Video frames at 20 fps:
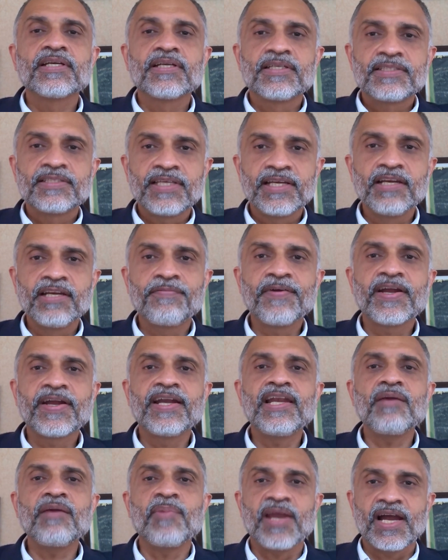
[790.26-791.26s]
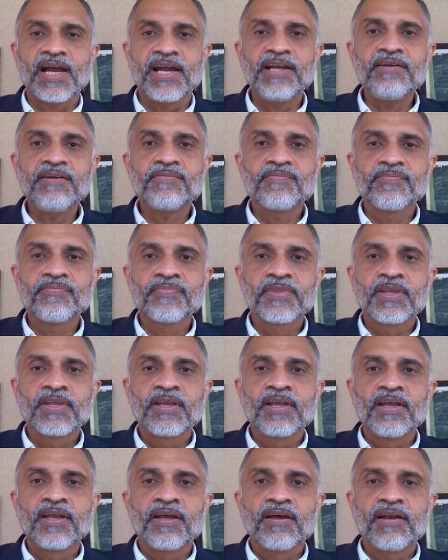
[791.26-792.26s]
significantly behind,
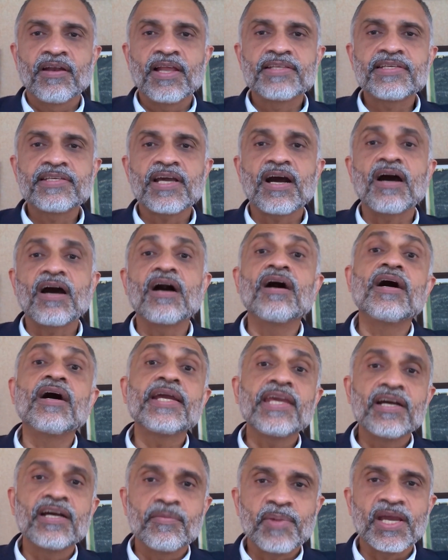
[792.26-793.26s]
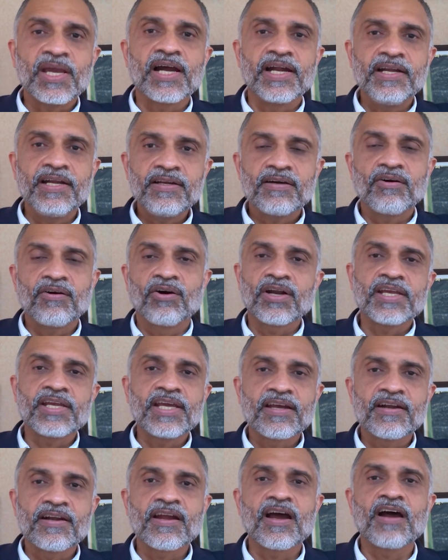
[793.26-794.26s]
let's say a year behind or a
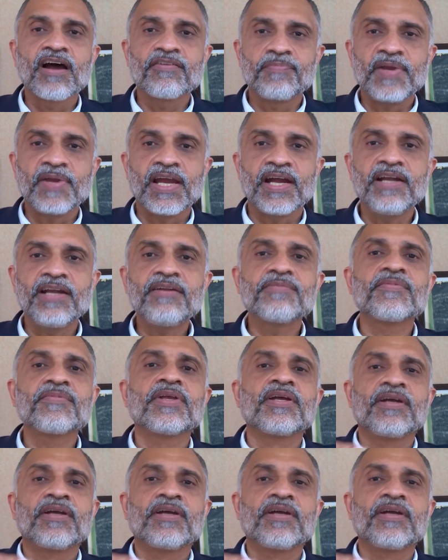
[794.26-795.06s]
year and a half behind.